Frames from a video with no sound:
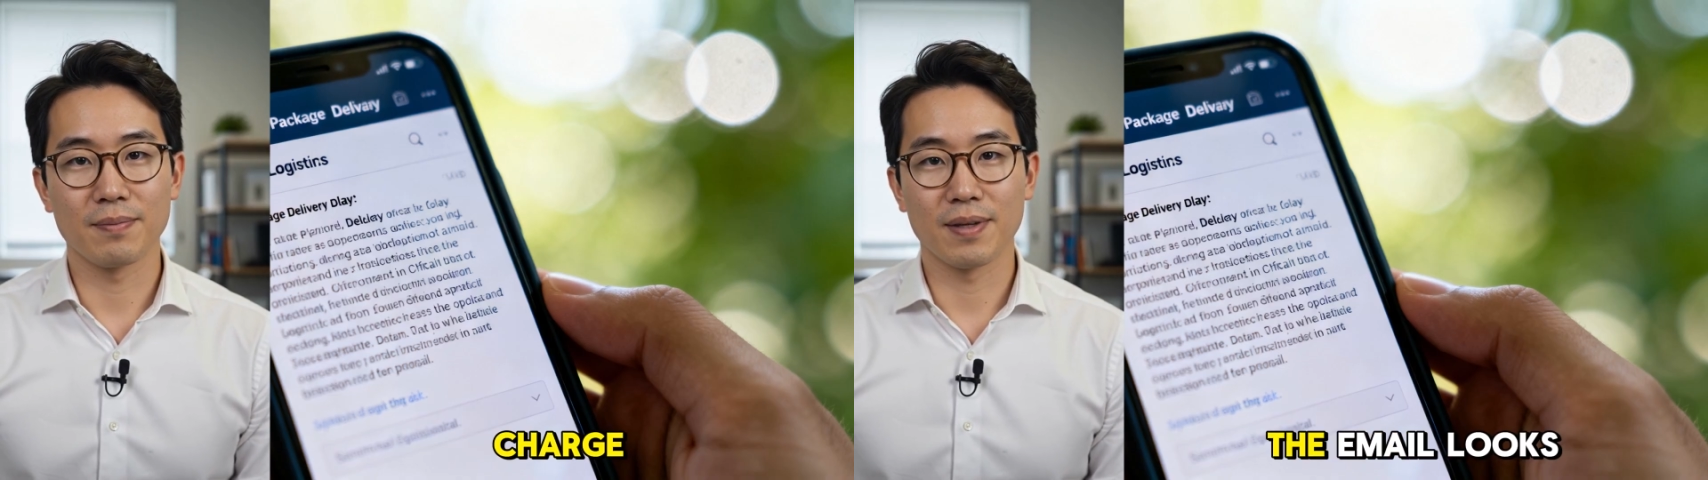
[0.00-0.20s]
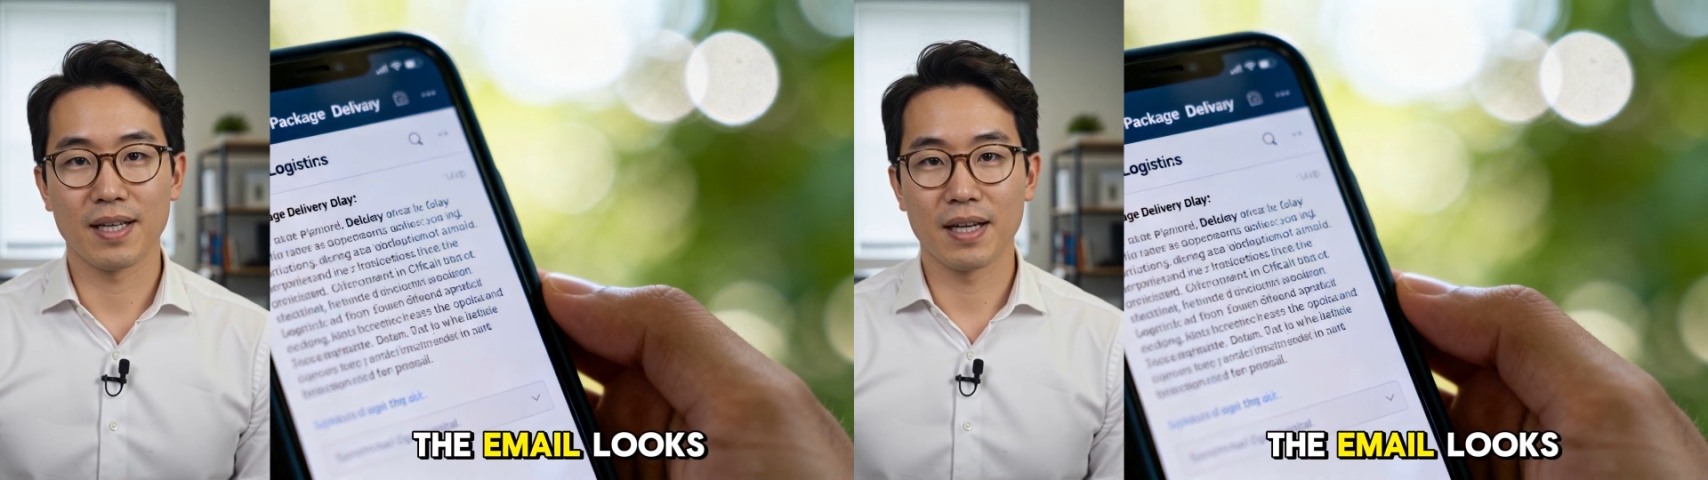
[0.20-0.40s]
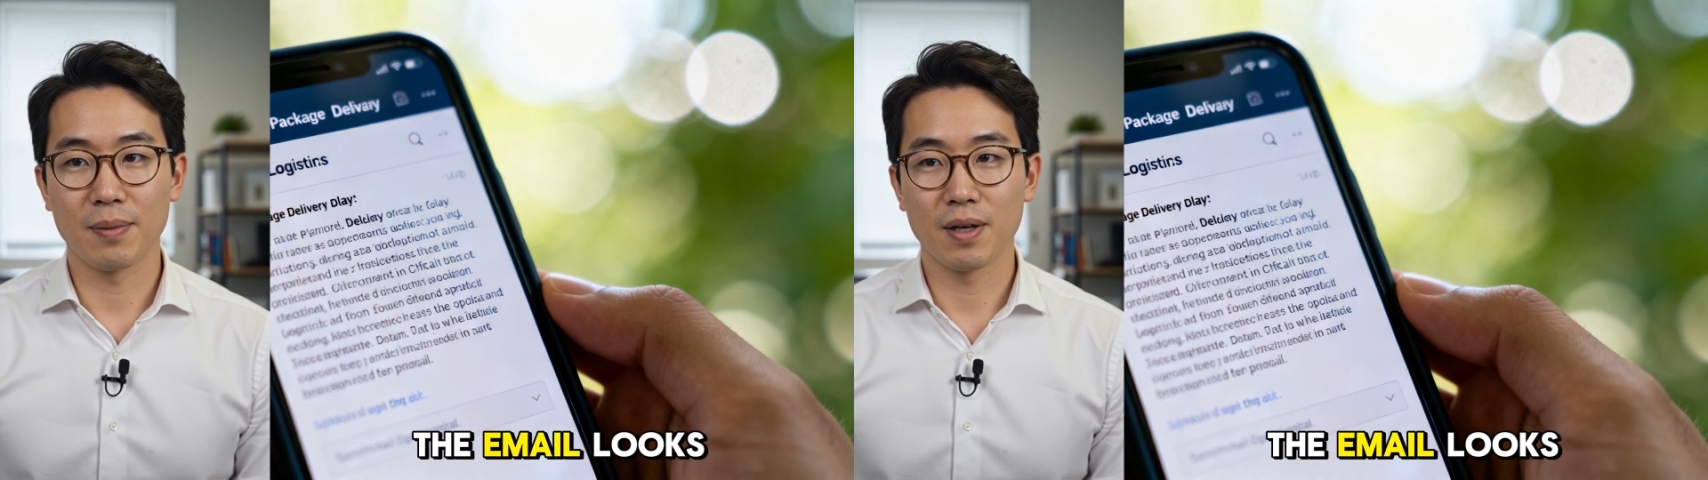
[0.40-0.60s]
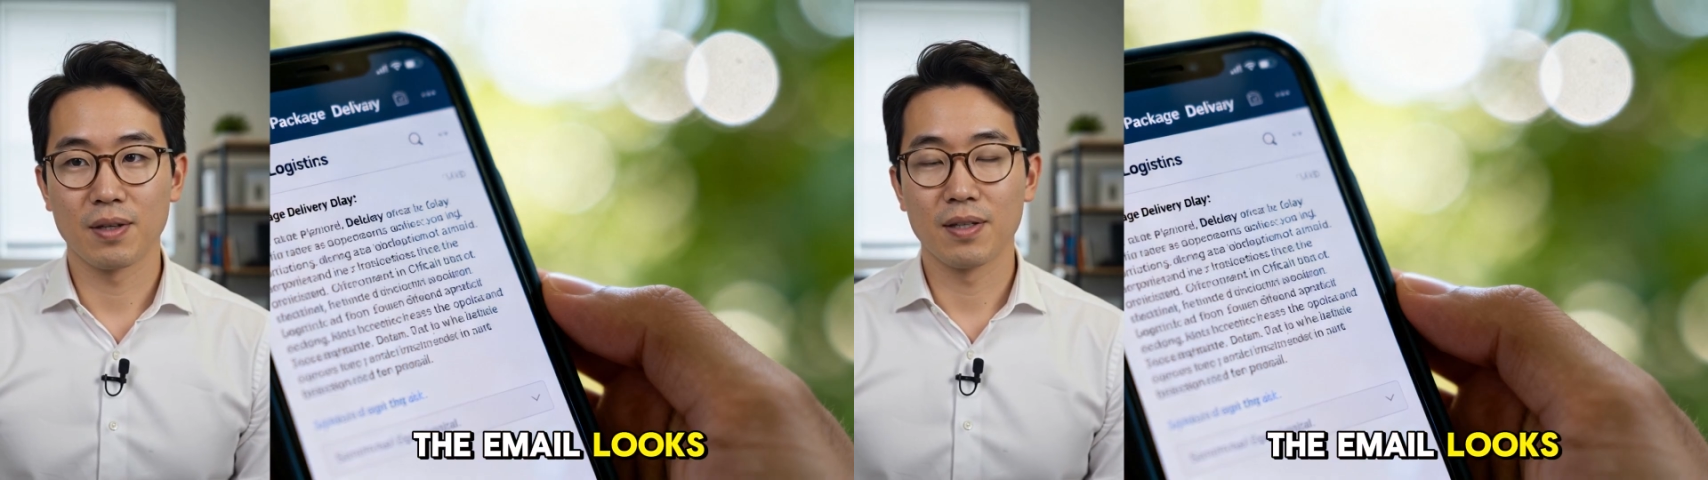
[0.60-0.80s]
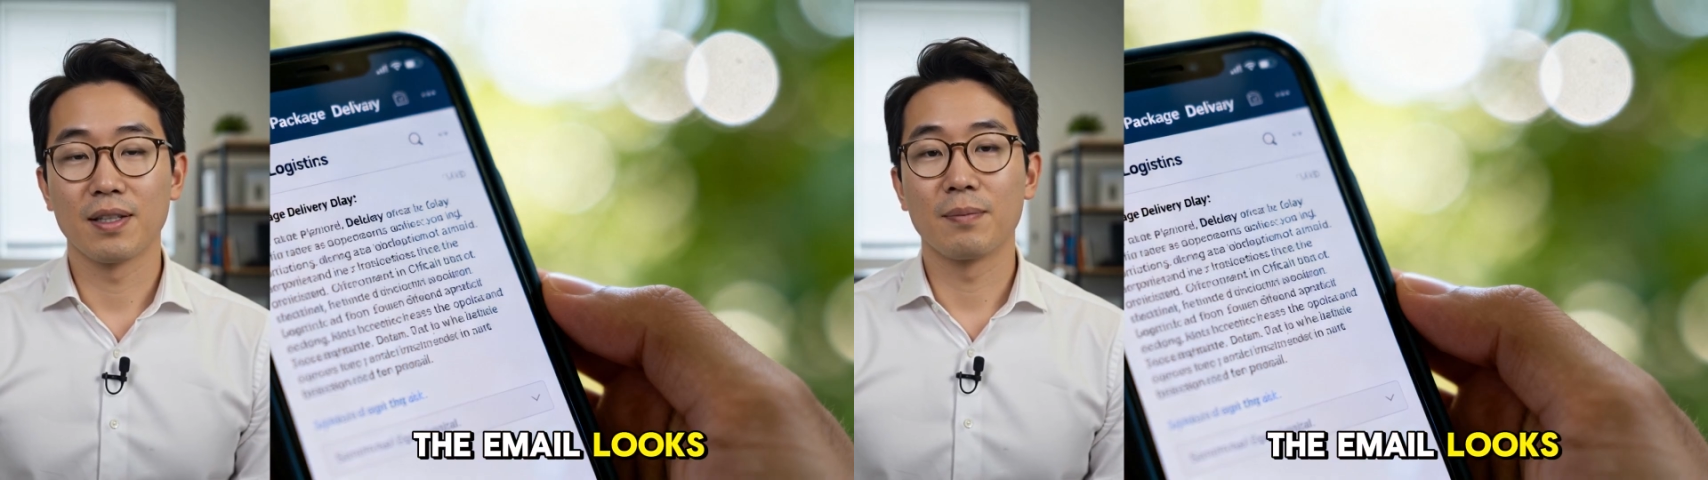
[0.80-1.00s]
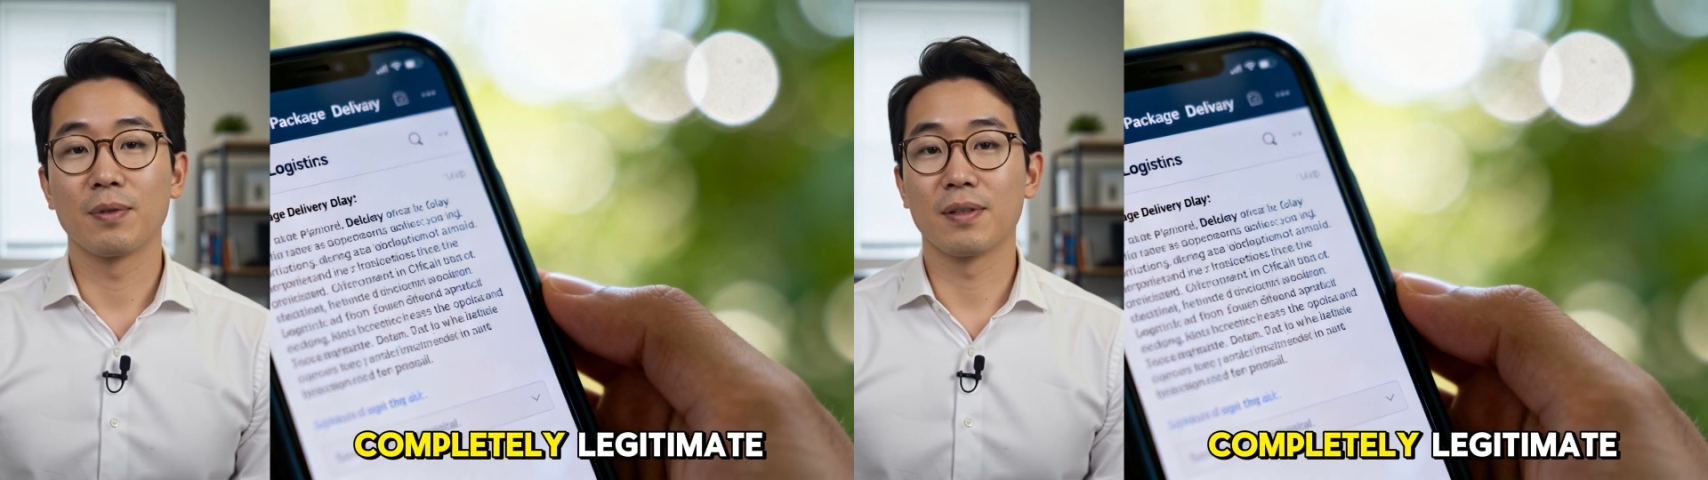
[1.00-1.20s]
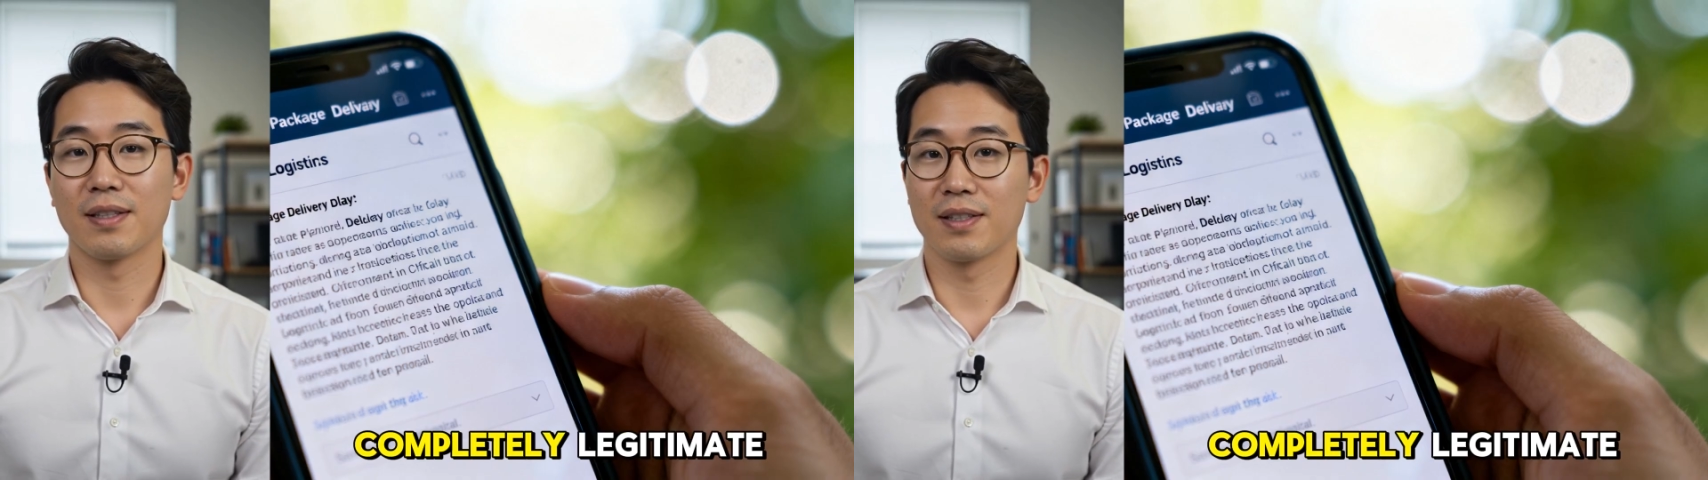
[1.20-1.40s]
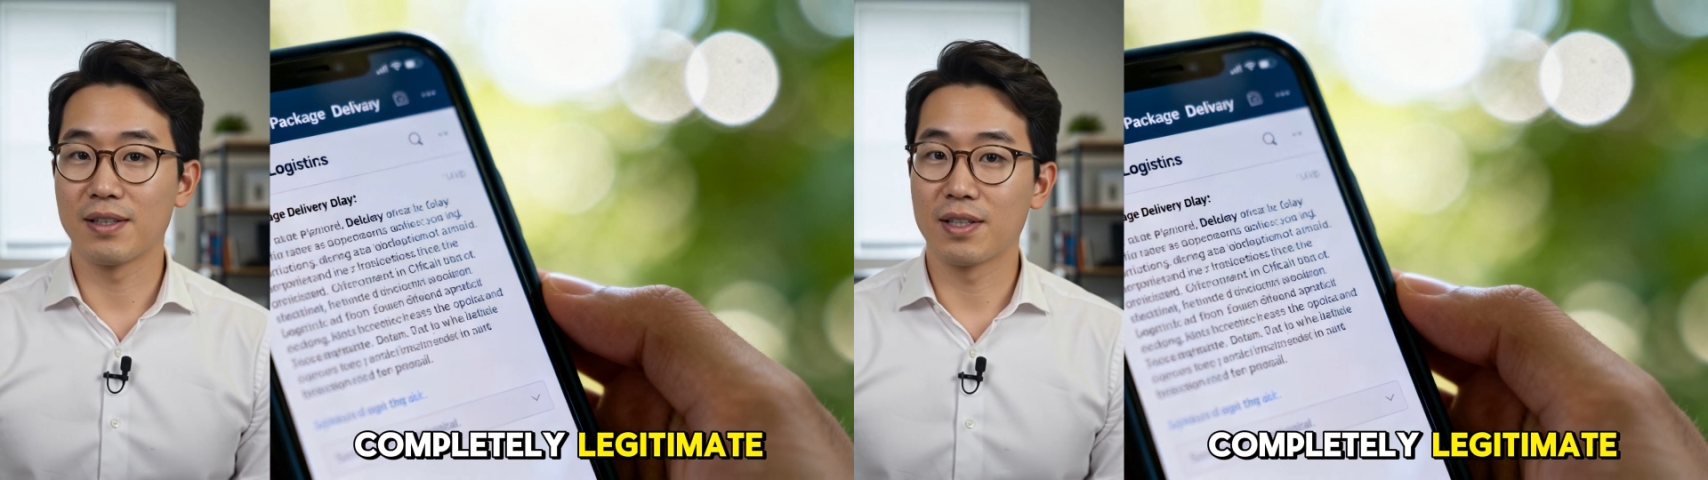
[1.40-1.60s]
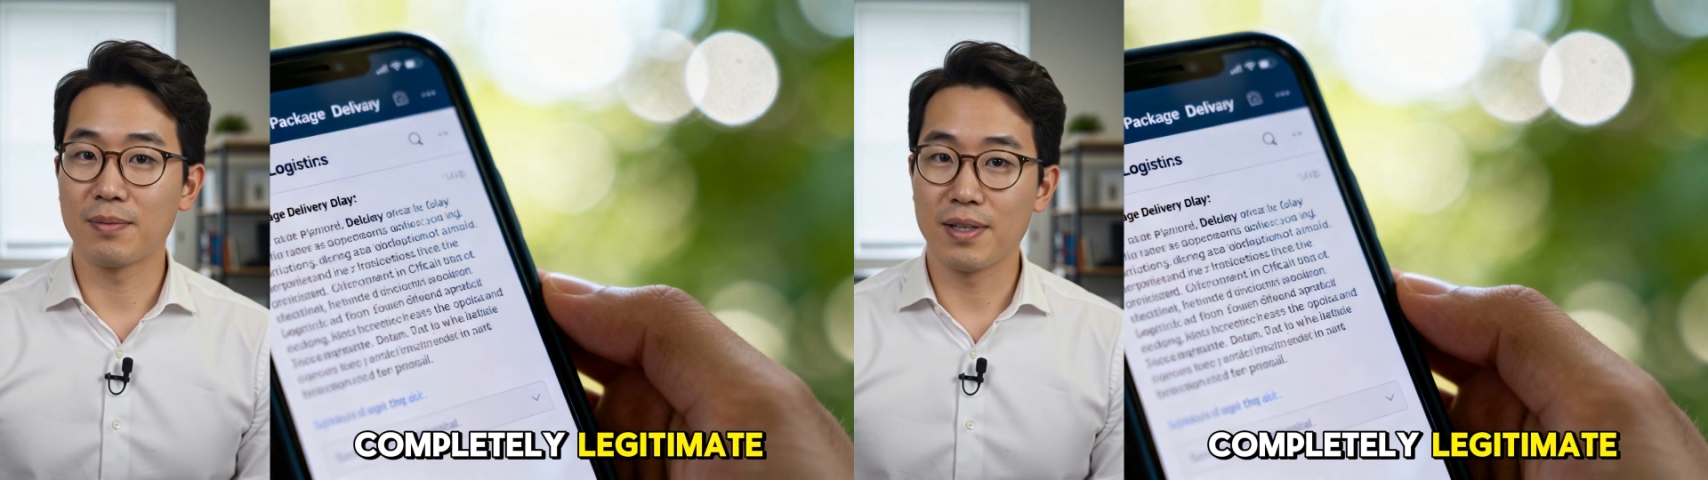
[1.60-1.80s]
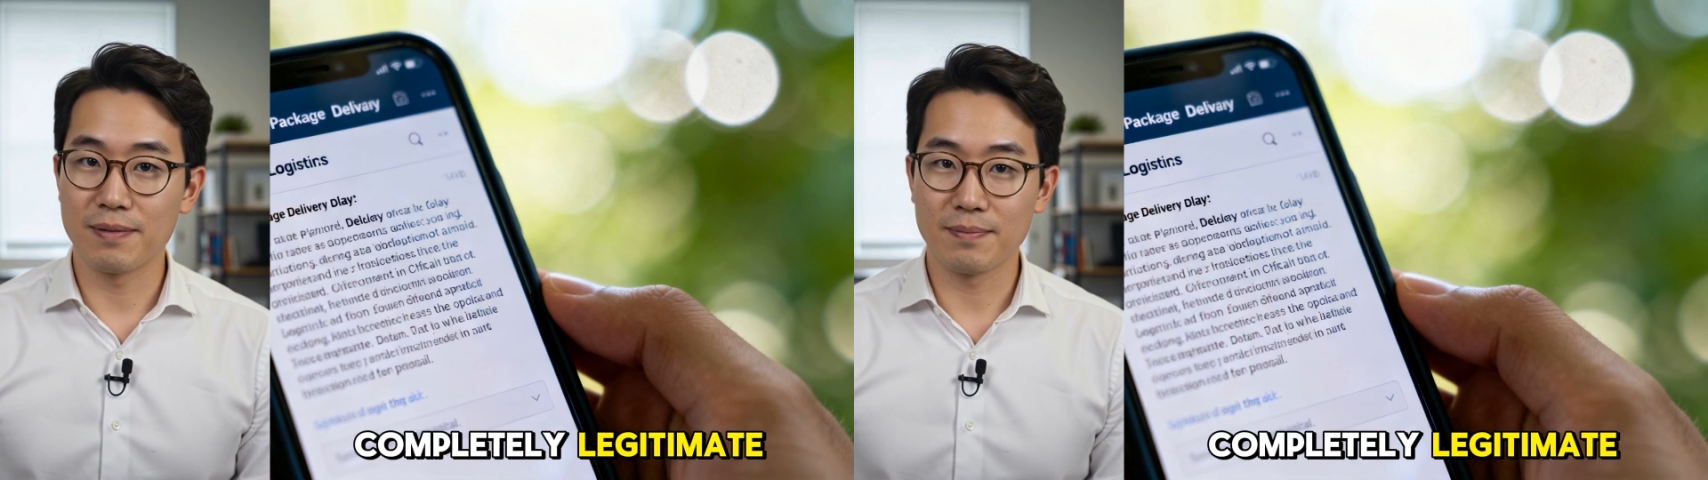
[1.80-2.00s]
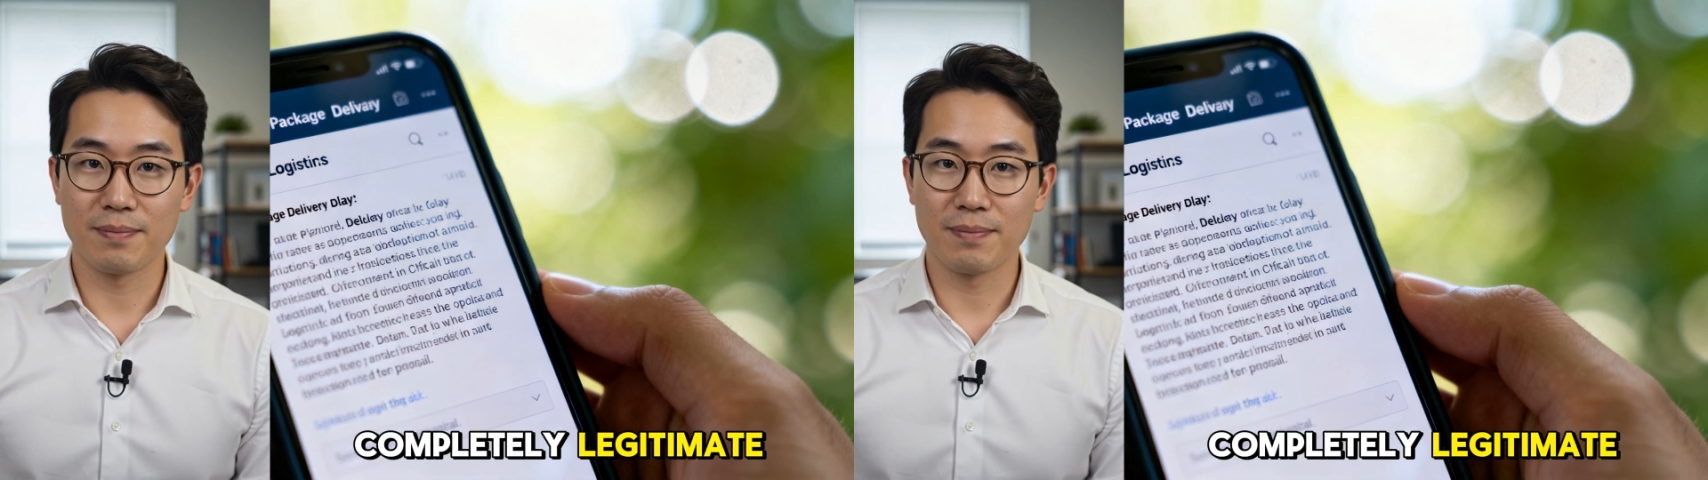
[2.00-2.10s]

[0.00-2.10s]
The email looks completely legitimate.